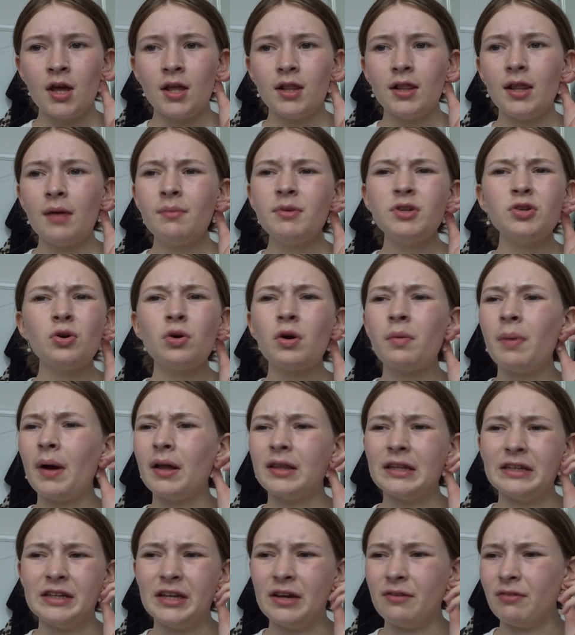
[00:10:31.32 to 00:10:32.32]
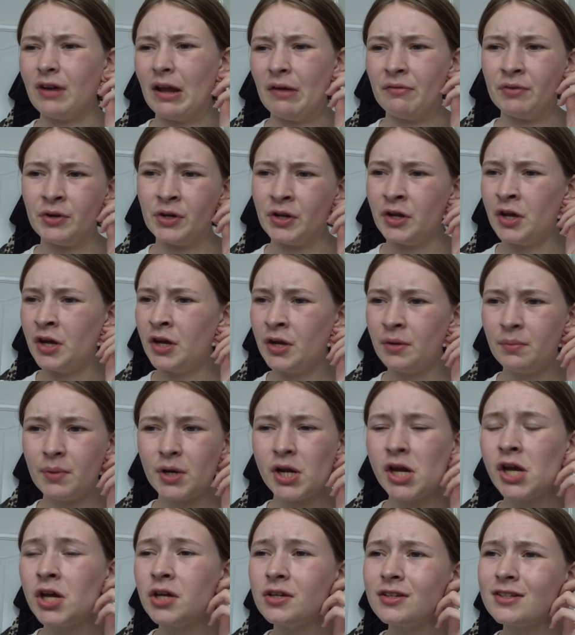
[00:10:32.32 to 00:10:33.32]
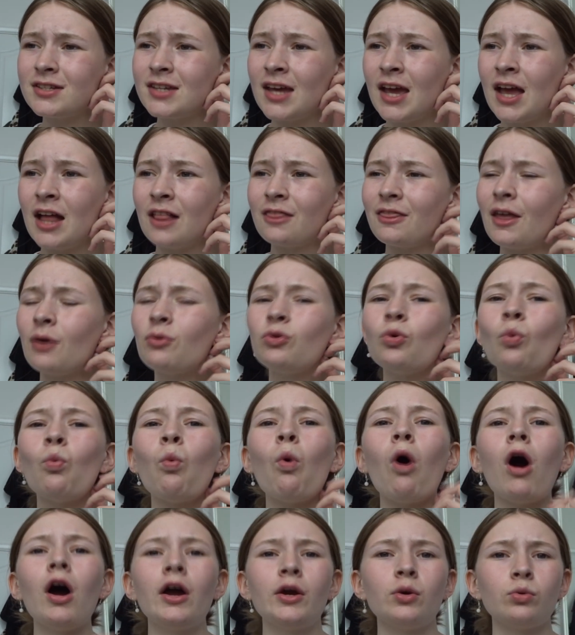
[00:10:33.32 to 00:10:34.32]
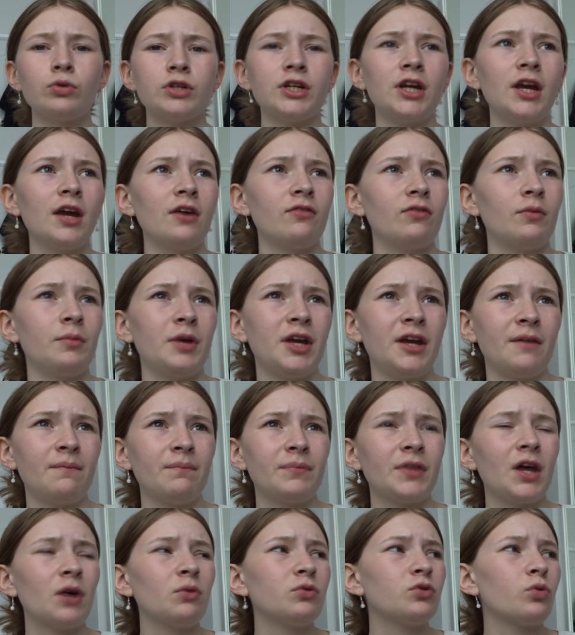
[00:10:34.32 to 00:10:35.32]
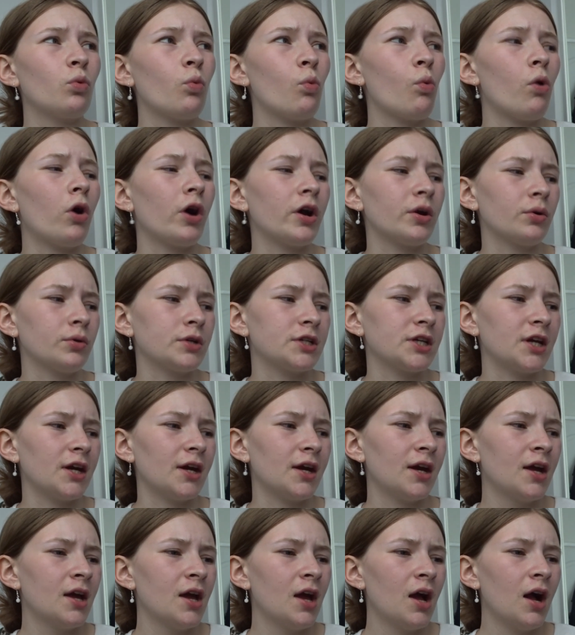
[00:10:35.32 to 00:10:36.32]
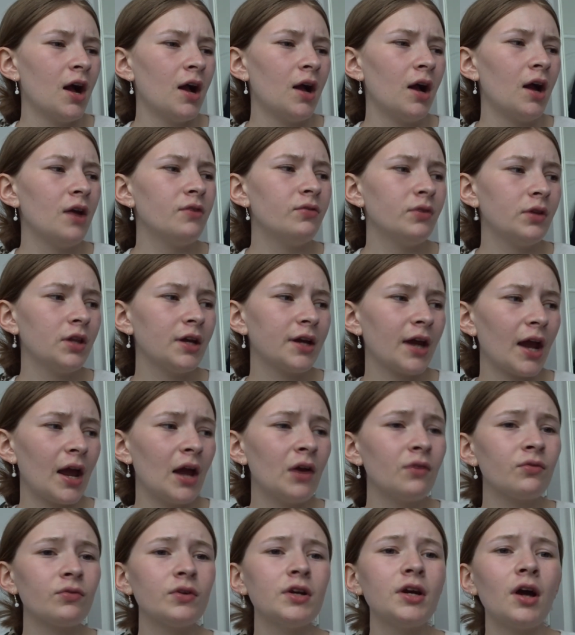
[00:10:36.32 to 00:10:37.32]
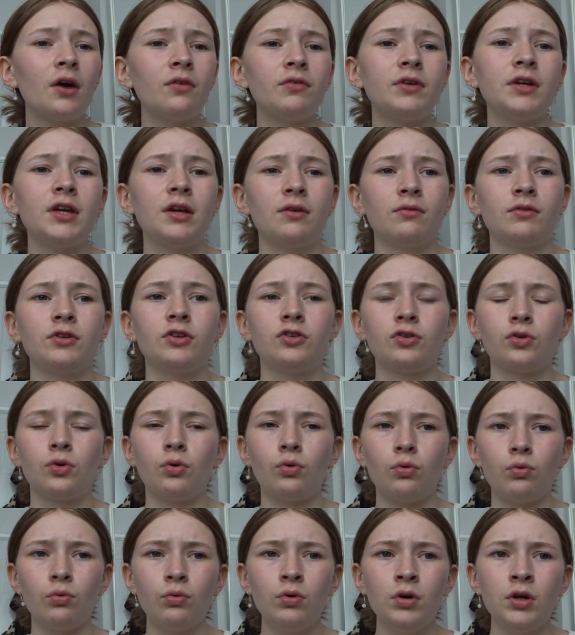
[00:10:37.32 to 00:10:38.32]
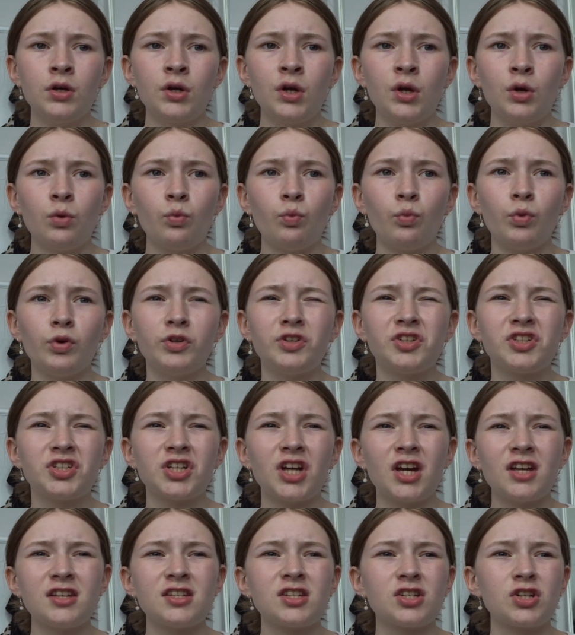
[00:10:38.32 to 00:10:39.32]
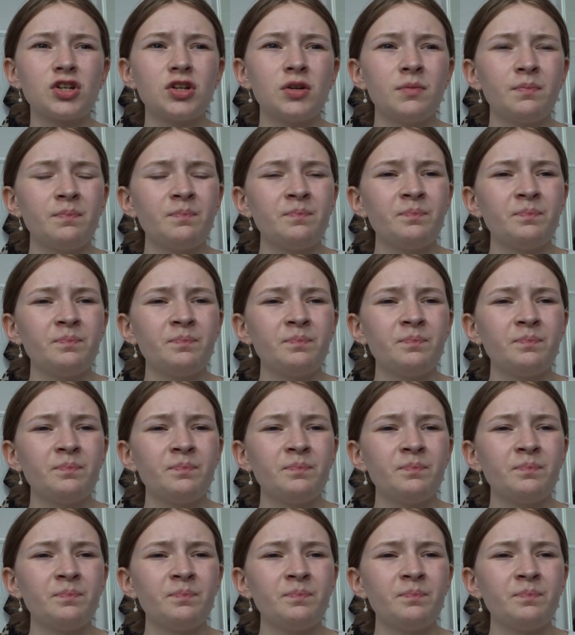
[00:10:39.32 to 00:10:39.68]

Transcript: Let me talk about the year 11 because that was a wild year for me. That was a wild year. I feel like every other year in school was just